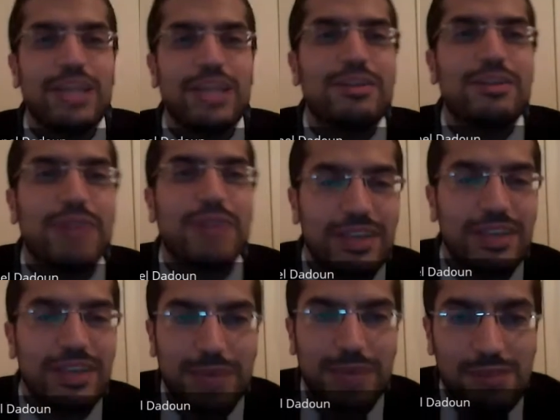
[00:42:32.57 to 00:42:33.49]
How are
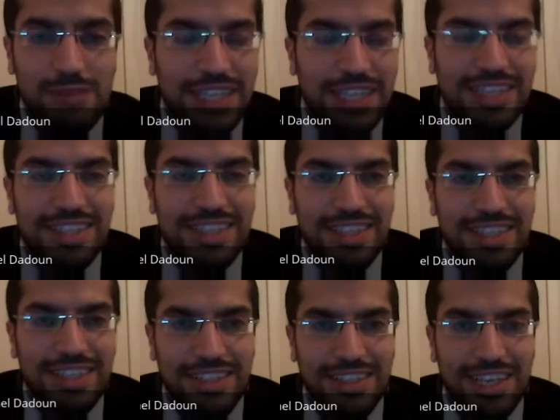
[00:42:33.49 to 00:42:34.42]
you going to make
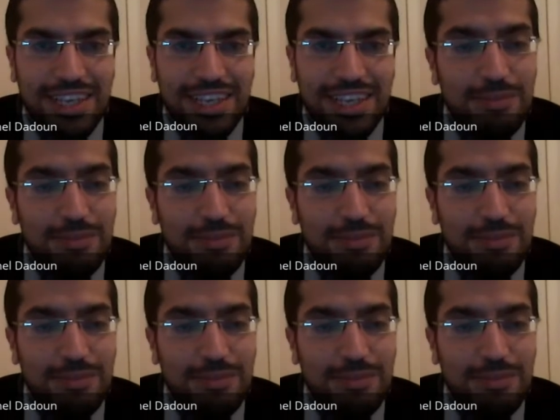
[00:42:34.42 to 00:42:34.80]
up for that?